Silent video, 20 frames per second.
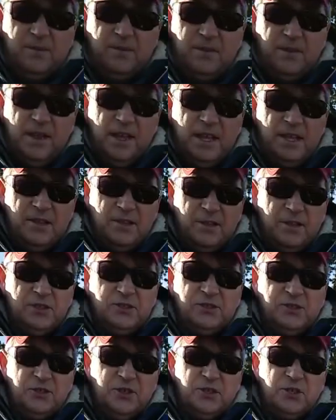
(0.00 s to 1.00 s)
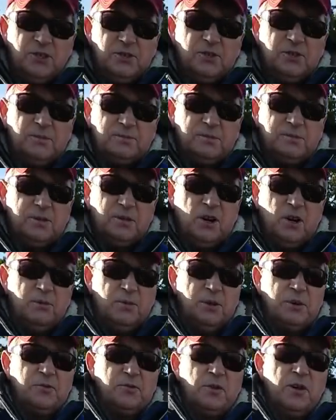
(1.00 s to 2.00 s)
And this year in the
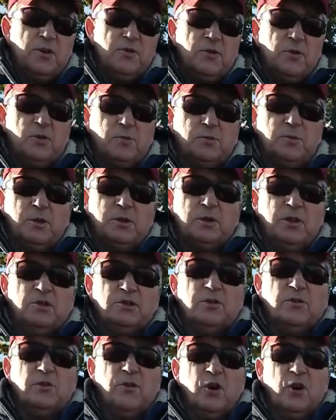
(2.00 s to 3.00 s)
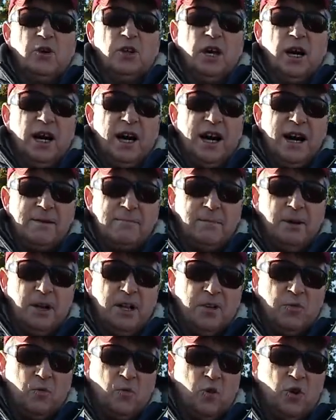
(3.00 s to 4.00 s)
Potomac River, because of all the high
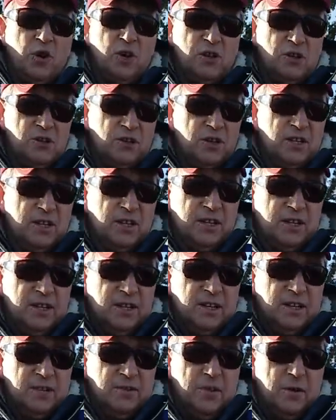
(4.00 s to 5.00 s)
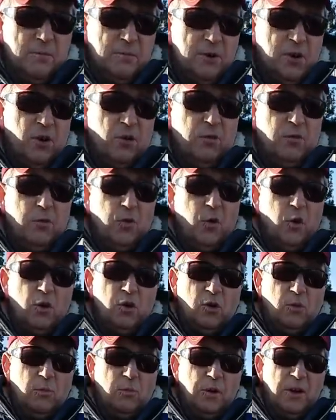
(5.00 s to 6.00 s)
muddy water, the
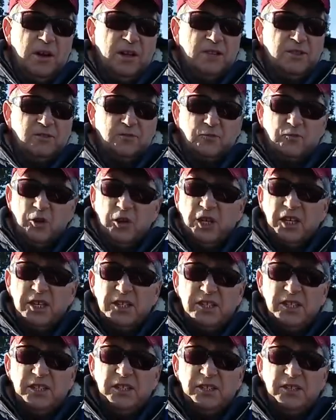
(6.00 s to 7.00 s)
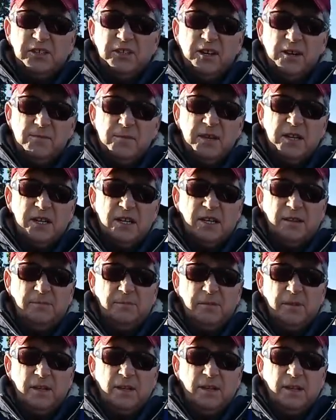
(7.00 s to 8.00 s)
milfoil beds really didn't come in.
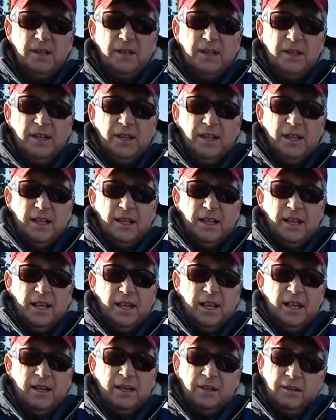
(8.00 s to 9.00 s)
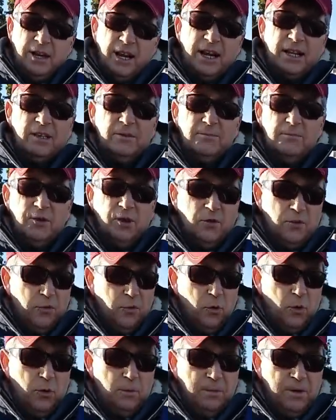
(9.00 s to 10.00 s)
And a lot of the
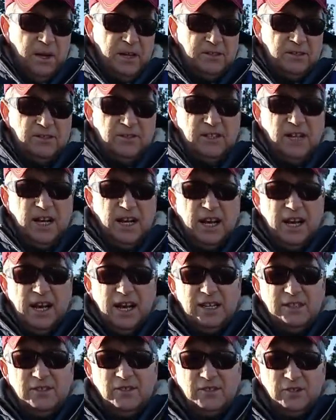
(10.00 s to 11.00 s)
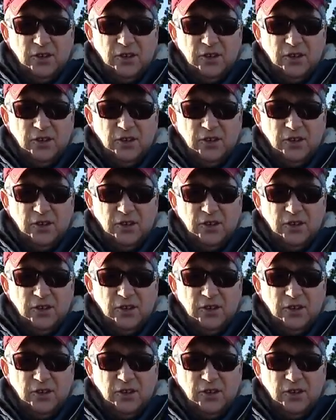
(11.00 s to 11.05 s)
milfoil beds died.